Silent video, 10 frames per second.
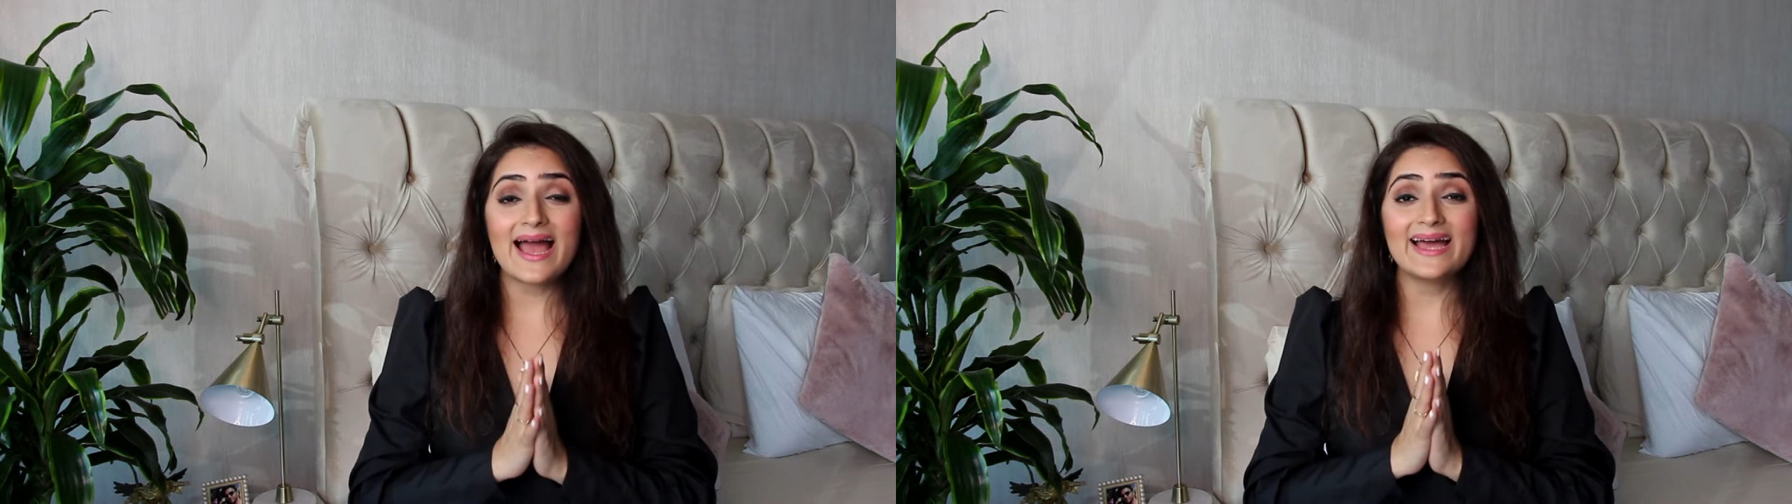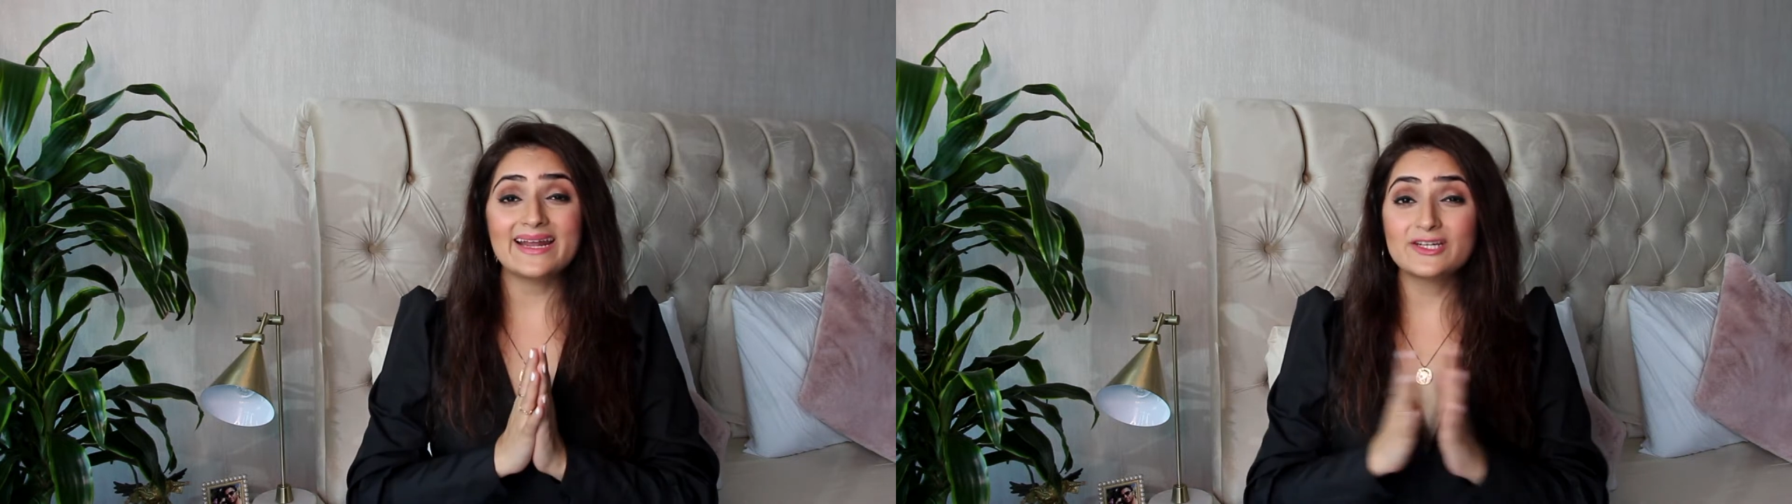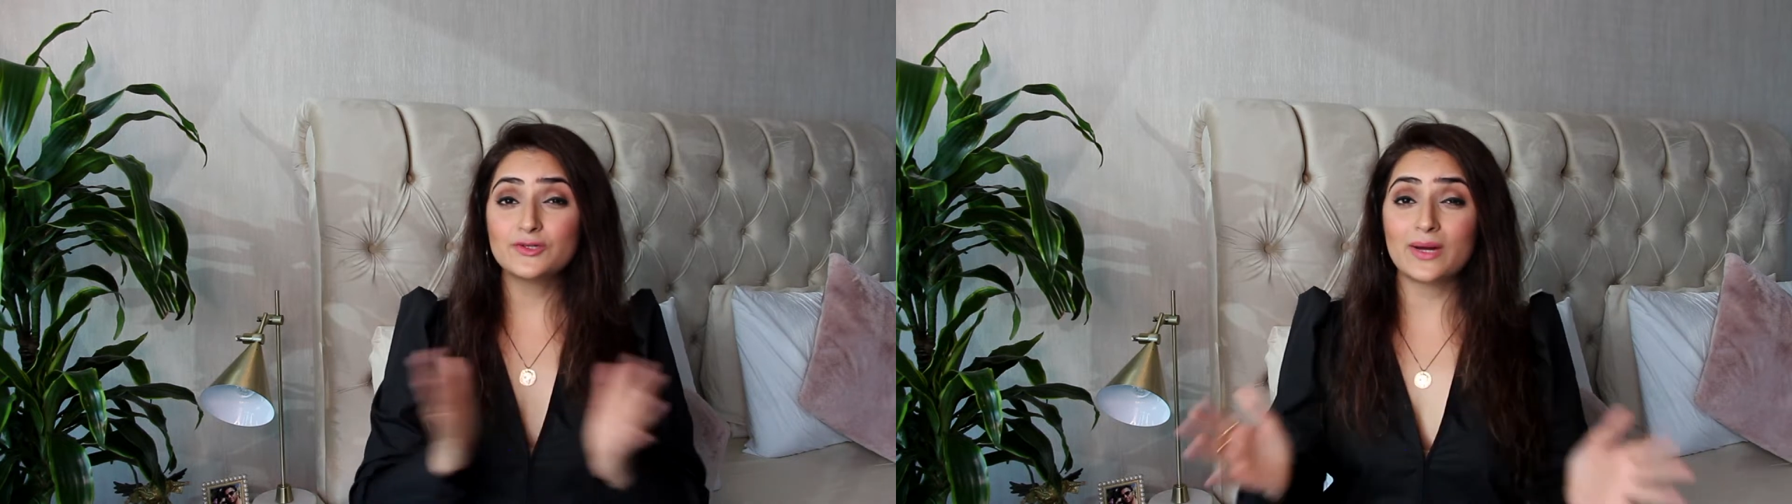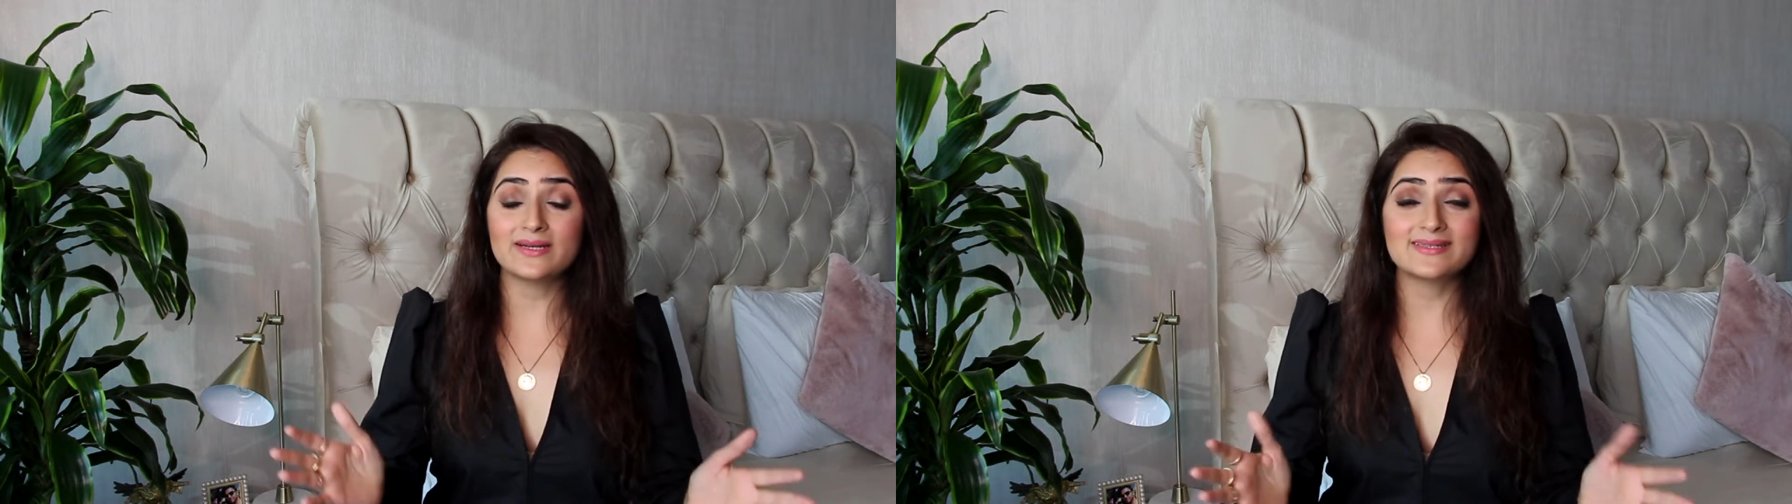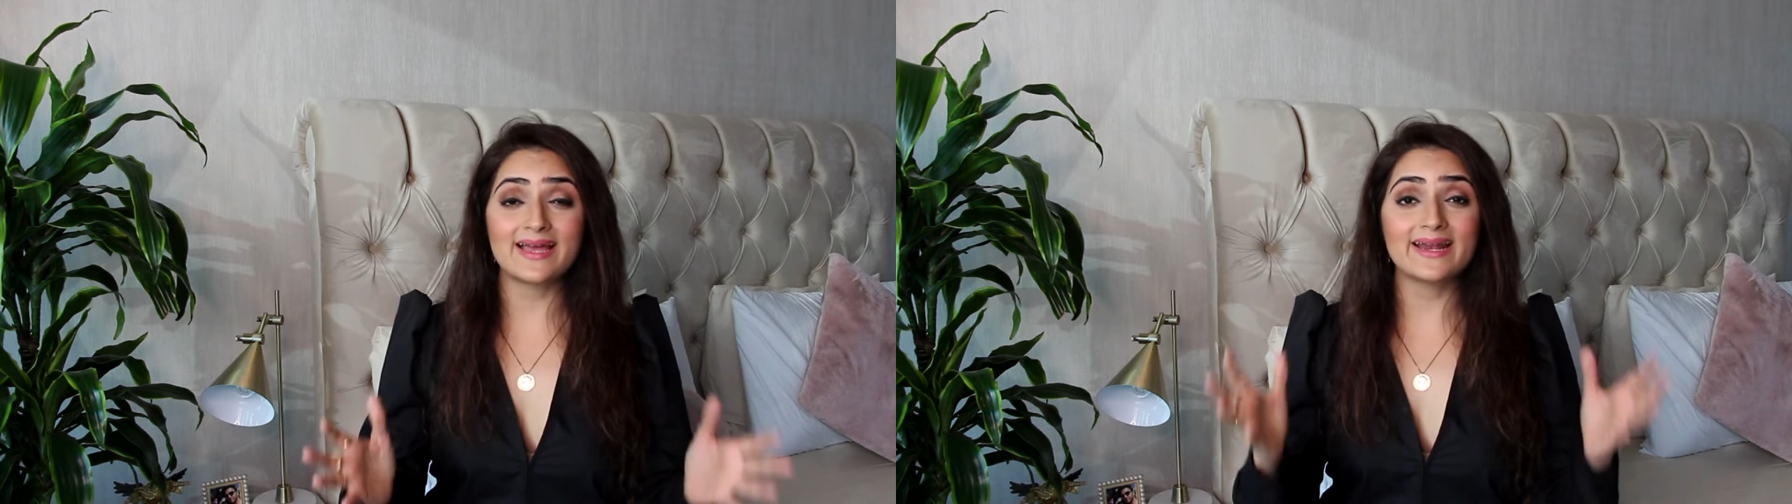and I do
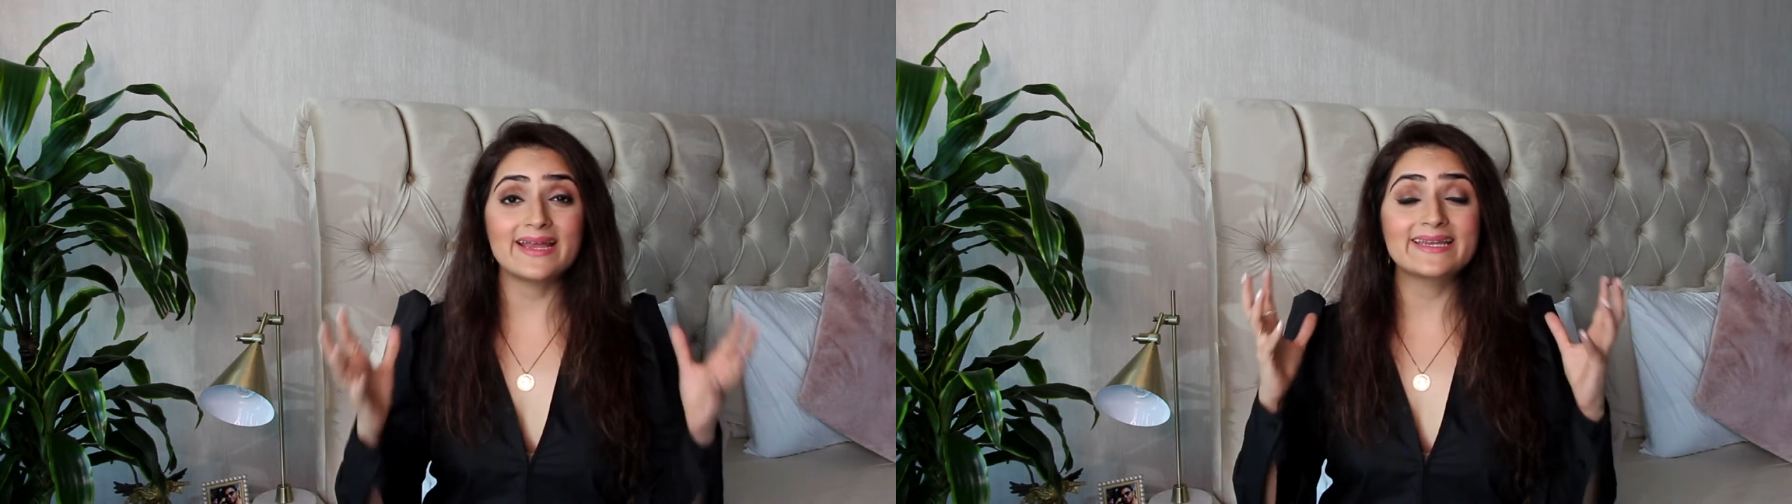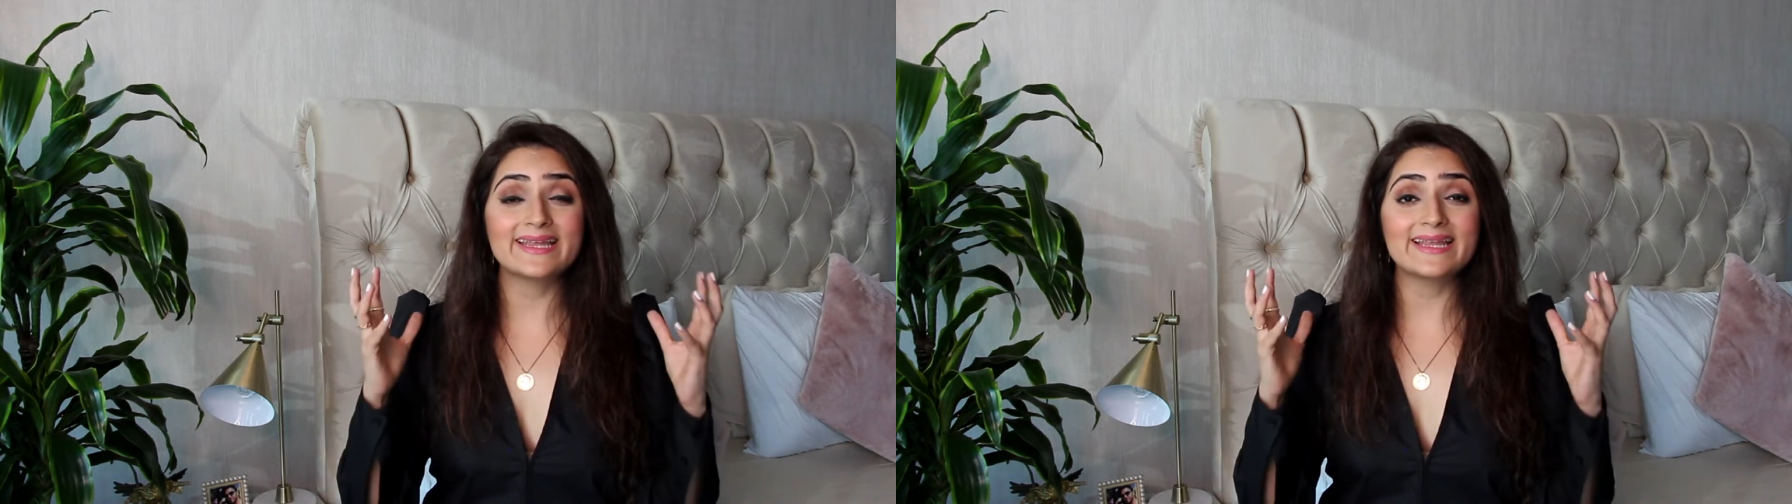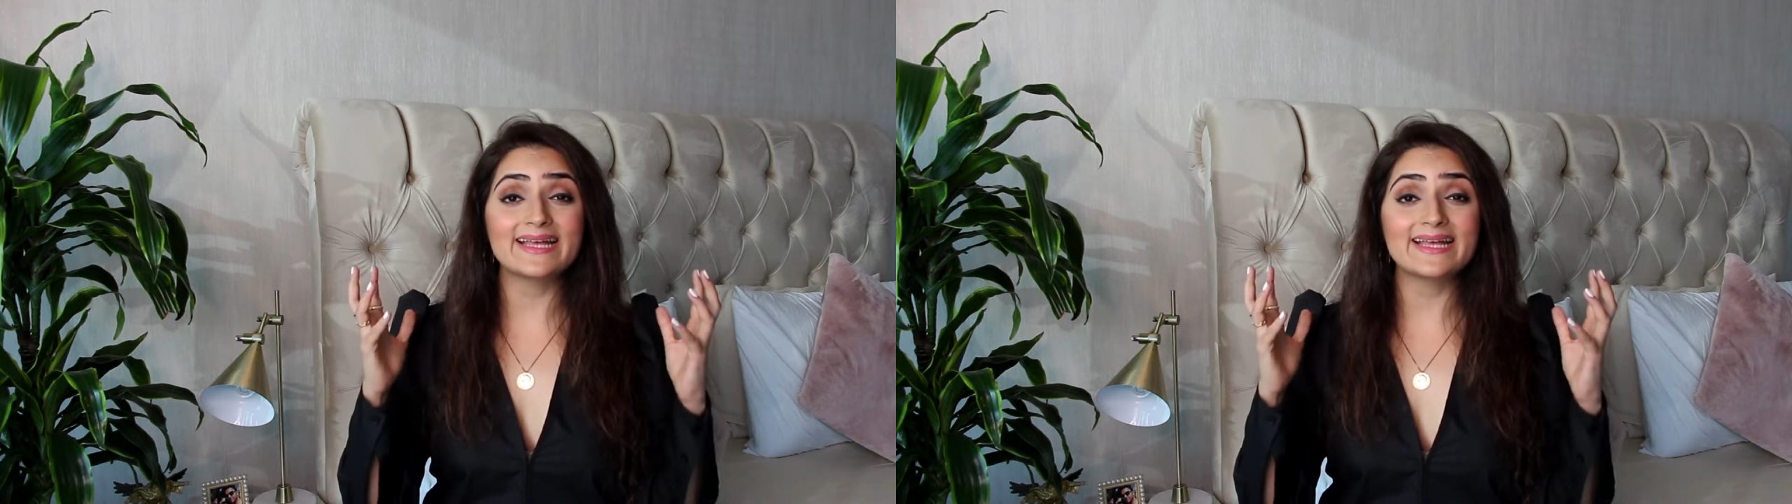understand it can